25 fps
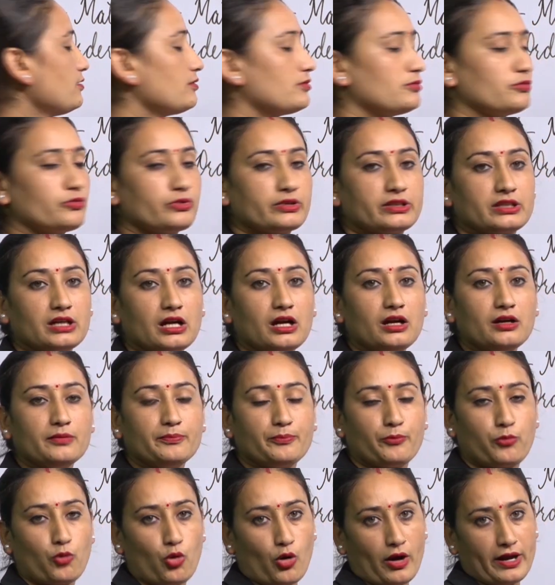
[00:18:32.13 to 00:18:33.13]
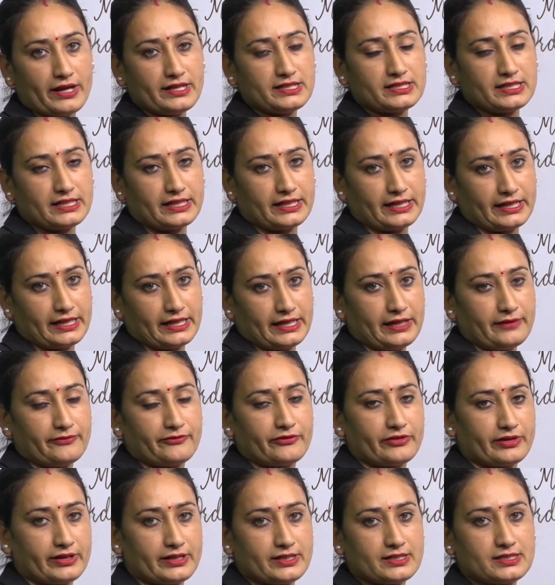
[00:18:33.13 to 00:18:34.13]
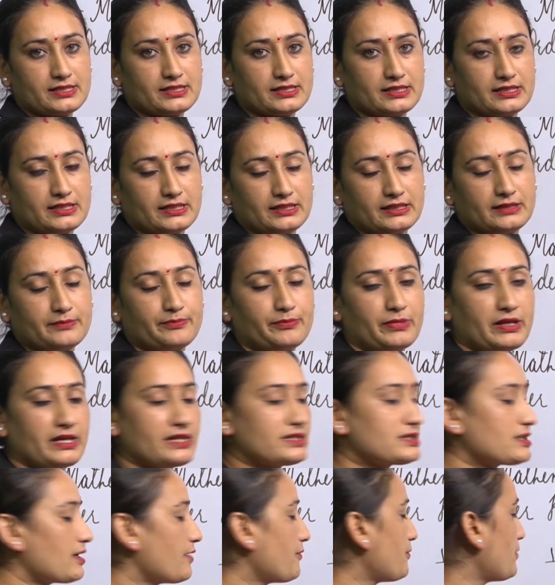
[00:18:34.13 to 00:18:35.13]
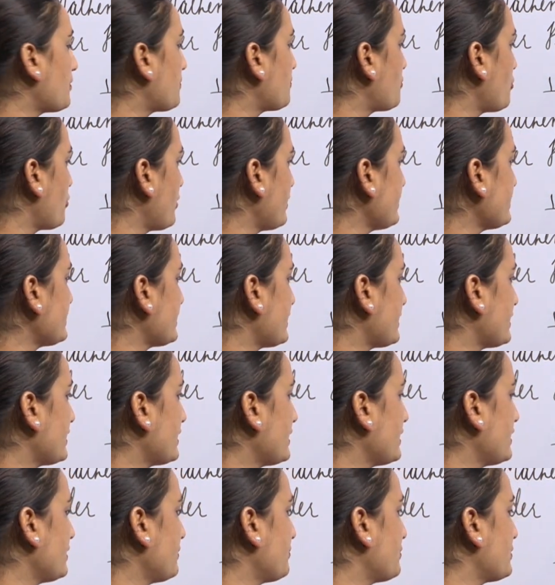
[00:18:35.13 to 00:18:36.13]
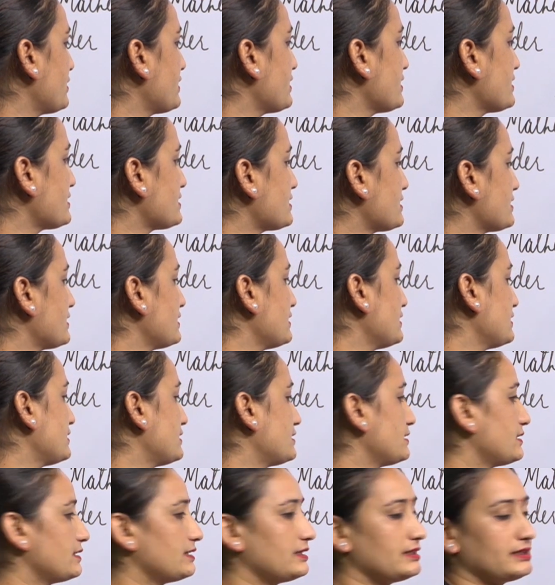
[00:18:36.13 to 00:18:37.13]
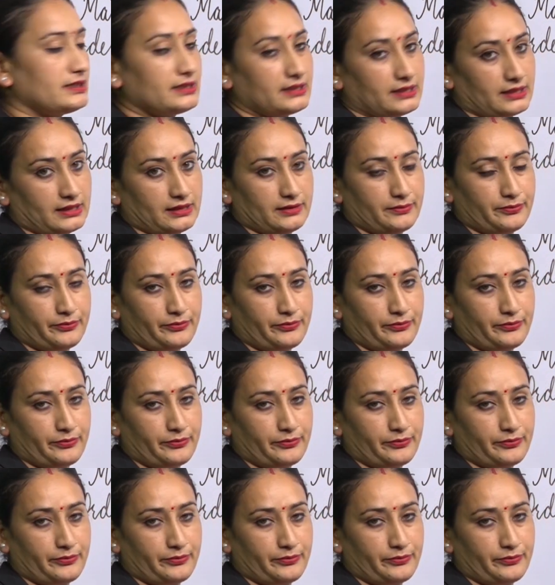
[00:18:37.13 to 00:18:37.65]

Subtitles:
with the point A, B, C in place of a point A, B, C, D, E.